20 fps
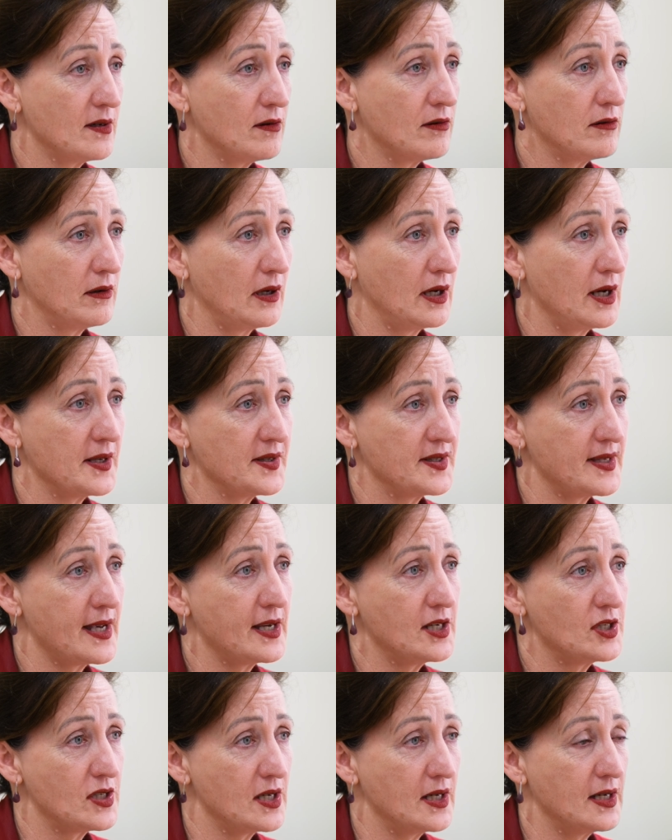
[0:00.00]

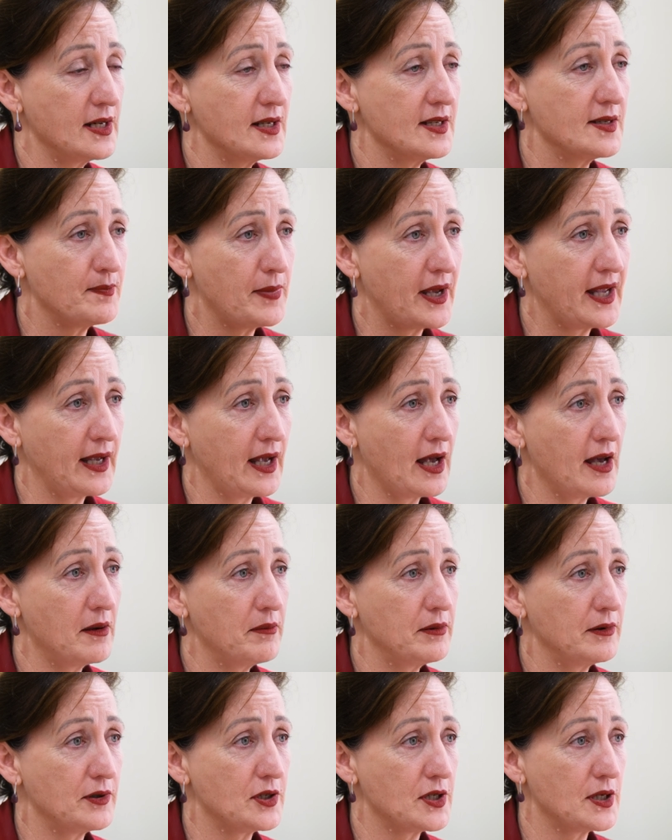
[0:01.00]
organisation is being
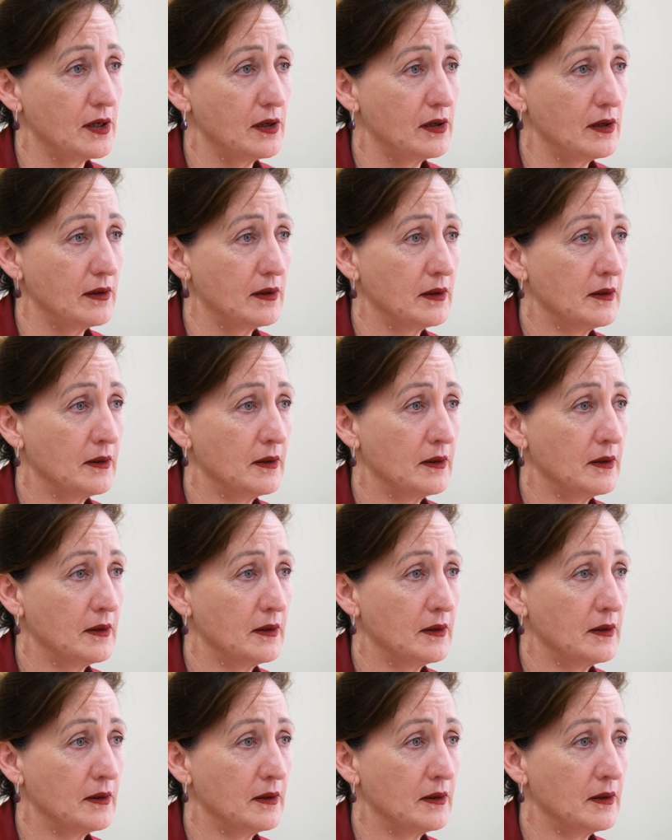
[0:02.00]
able to